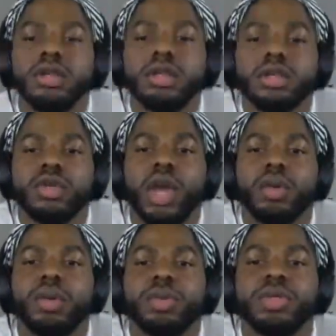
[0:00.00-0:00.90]
You hate when
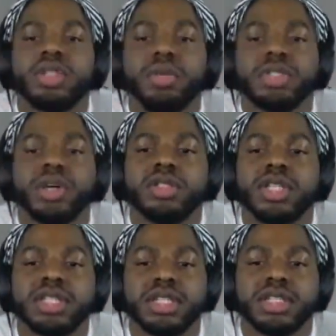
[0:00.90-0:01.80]
people use their mental illness as
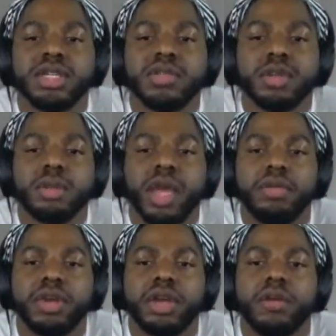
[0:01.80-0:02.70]
an excuse for their
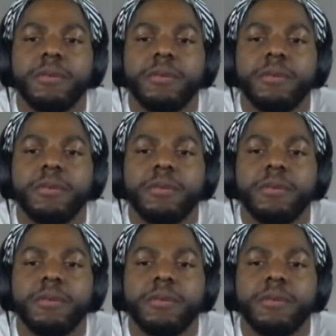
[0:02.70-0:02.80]
behavior.